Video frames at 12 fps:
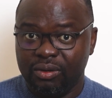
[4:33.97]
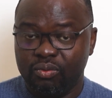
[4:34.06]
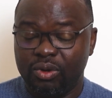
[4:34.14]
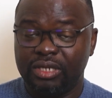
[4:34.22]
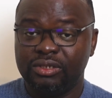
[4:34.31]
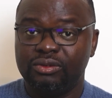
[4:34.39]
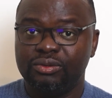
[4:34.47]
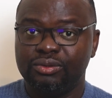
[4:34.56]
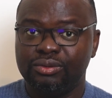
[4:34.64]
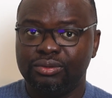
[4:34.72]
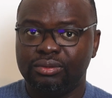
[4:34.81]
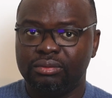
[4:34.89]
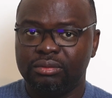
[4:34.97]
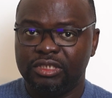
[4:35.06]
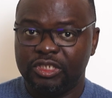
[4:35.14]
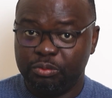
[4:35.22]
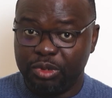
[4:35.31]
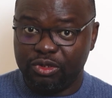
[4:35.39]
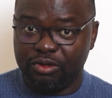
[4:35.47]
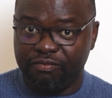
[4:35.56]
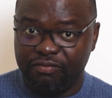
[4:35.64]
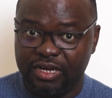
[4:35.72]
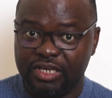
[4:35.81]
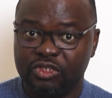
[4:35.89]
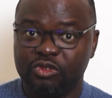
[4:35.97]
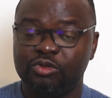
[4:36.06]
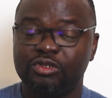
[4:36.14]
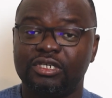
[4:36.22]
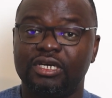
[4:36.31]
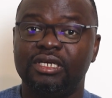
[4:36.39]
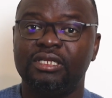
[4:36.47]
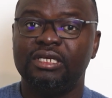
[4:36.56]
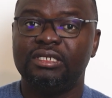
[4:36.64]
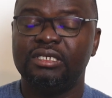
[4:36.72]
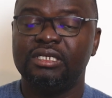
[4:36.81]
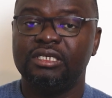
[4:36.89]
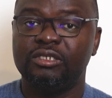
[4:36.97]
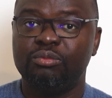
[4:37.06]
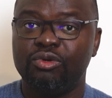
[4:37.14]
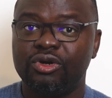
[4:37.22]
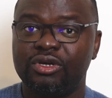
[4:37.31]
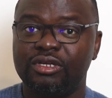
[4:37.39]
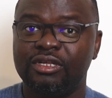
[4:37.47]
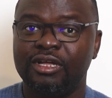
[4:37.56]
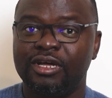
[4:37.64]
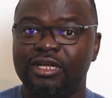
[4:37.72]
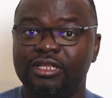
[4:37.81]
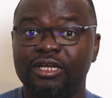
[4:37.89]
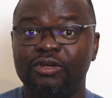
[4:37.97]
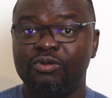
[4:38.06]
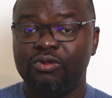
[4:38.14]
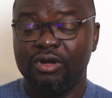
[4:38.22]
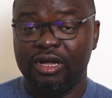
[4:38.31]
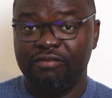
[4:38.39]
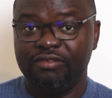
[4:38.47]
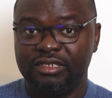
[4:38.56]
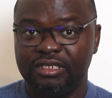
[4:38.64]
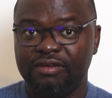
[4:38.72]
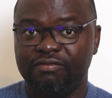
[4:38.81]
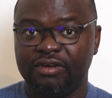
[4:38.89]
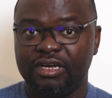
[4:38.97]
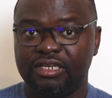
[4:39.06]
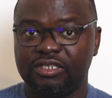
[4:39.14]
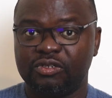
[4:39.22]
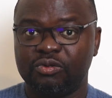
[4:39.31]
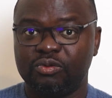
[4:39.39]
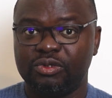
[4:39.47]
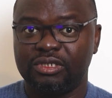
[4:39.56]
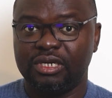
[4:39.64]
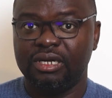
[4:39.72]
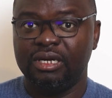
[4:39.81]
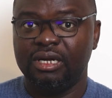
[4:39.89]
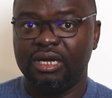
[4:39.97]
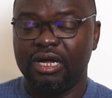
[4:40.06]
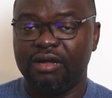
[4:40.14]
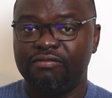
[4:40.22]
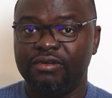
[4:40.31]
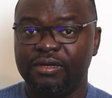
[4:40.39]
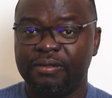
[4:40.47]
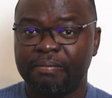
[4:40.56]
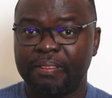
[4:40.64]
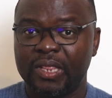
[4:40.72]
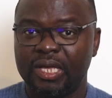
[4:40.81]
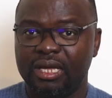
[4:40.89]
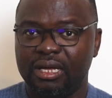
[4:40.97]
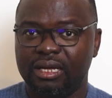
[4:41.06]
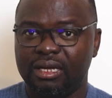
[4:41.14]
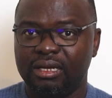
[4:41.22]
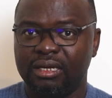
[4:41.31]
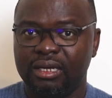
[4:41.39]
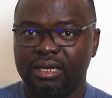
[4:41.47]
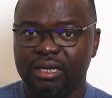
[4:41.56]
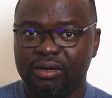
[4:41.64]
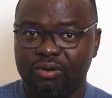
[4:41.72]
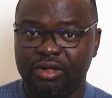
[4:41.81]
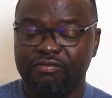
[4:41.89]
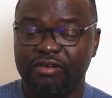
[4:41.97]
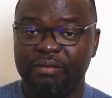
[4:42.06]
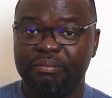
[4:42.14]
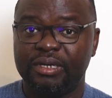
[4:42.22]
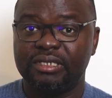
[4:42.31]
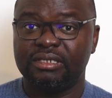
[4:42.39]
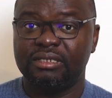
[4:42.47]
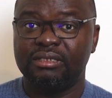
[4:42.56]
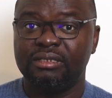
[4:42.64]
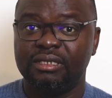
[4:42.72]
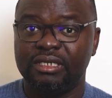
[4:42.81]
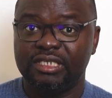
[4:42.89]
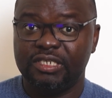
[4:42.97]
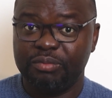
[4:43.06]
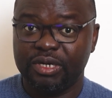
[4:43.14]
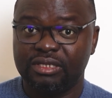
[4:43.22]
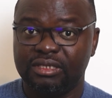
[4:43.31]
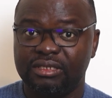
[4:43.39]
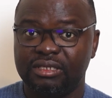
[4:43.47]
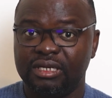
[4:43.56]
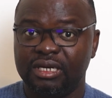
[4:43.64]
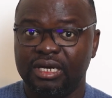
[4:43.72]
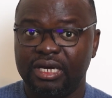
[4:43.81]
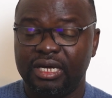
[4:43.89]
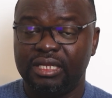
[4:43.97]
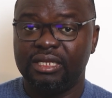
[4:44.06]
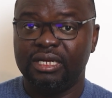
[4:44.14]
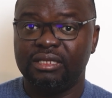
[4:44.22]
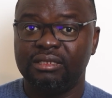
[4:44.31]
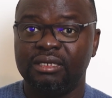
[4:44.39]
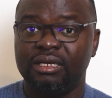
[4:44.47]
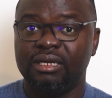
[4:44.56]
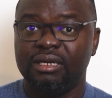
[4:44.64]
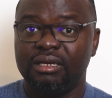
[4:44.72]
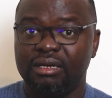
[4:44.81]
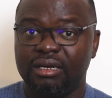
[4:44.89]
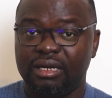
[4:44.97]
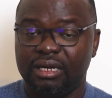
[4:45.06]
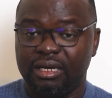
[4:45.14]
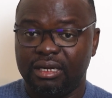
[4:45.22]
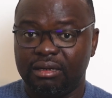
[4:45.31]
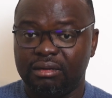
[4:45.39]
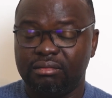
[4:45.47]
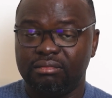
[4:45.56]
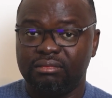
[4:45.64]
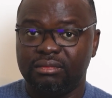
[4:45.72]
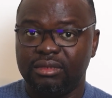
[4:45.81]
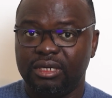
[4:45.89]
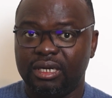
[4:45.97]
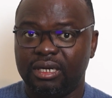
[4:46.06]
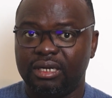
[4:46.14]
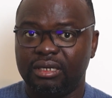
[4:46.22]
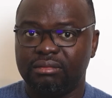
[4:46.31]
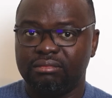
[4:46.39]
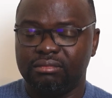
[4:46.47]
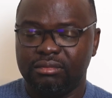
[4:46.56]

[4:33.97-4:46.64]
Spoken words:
Once you inspect your fire extinguisher and the seal is broken, then you don't have a safe fire extinguisher. Have a qualified person inspect it, and then uh, uh,